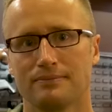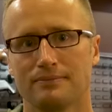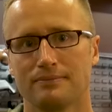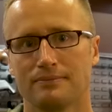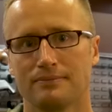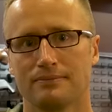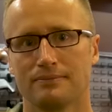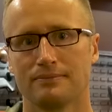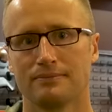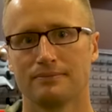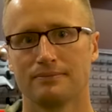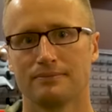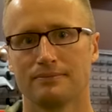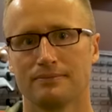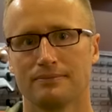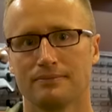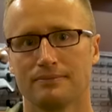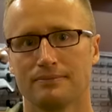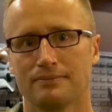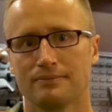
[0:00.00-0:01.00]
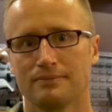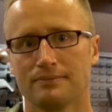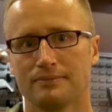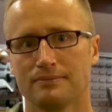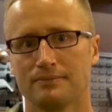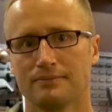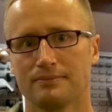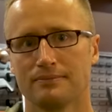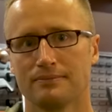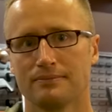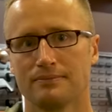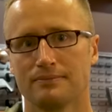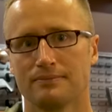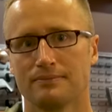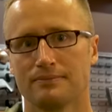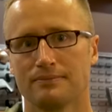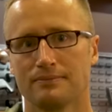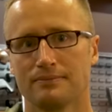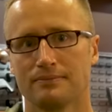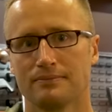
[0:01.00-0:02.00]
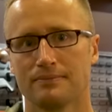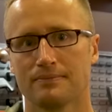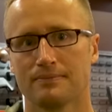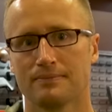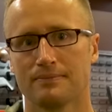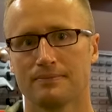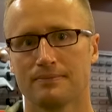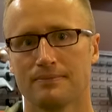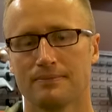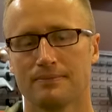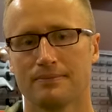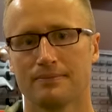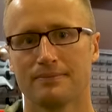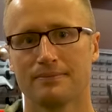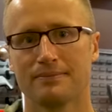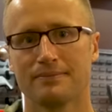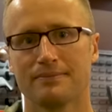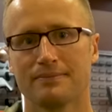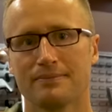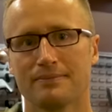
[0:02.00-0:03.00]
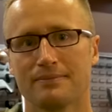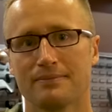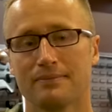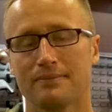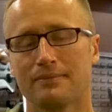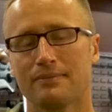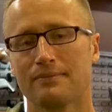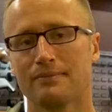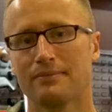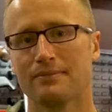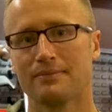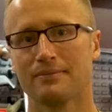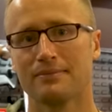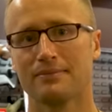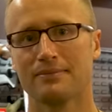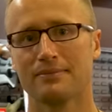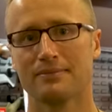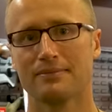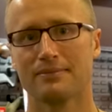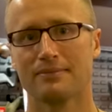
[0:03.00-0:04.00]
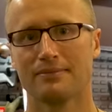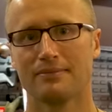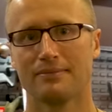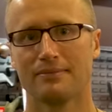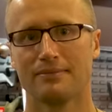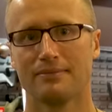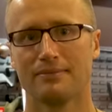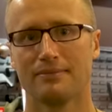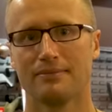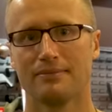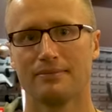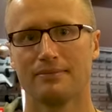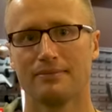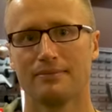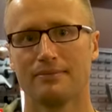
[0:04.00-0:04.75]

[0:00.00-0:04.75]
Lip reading: This person isn't speaking.